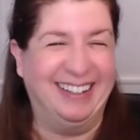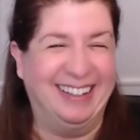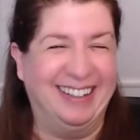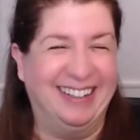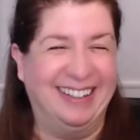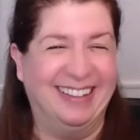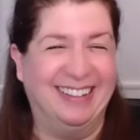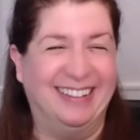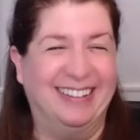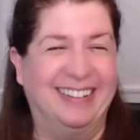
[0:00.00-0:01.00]

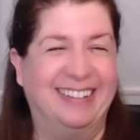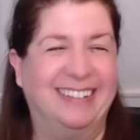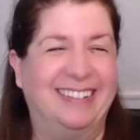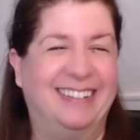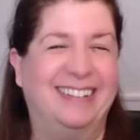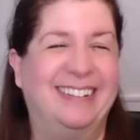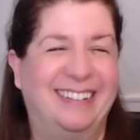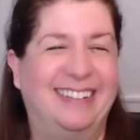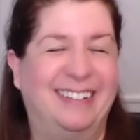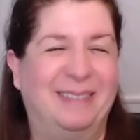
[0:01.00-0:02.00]

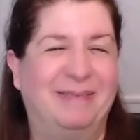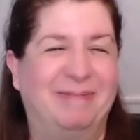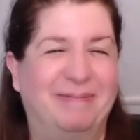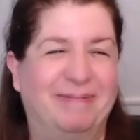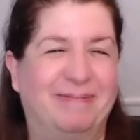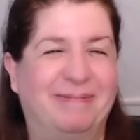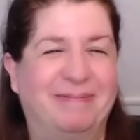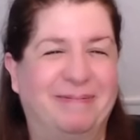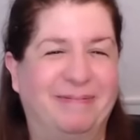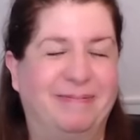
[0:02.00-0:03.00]

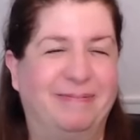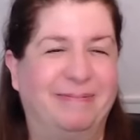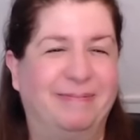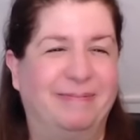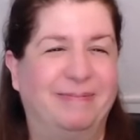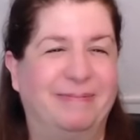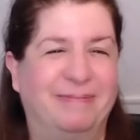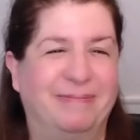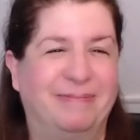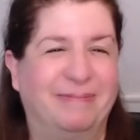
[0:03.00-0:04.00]

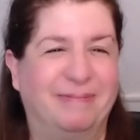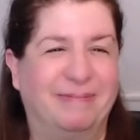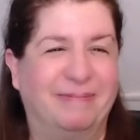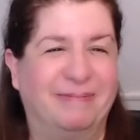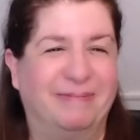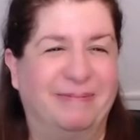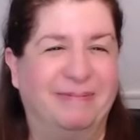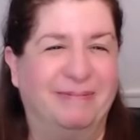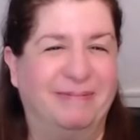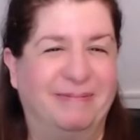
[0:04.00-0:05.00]

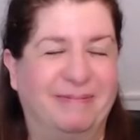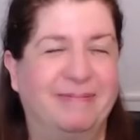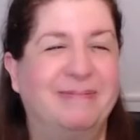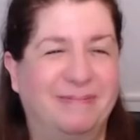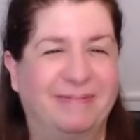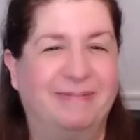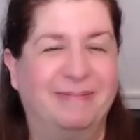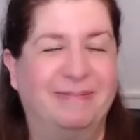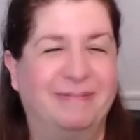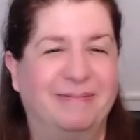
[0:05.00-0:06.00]

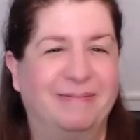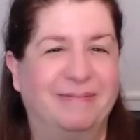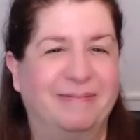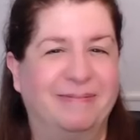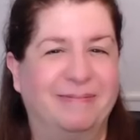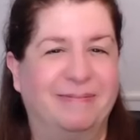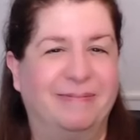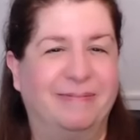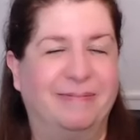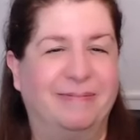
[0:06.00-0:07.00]

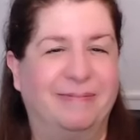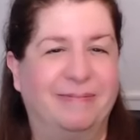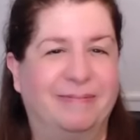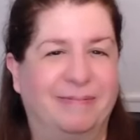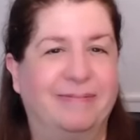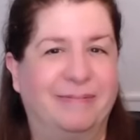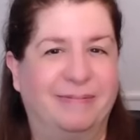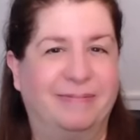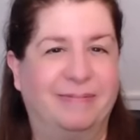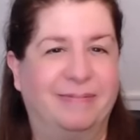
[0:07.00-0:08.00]
The person shown says nothing.